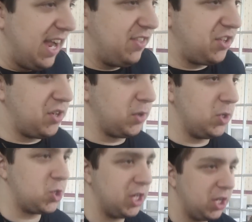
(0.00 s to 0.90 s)
and the
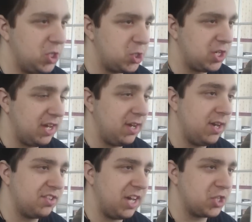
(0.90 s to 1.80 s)
token chick
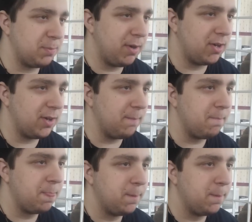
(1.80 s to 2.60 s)
Sasha Parker,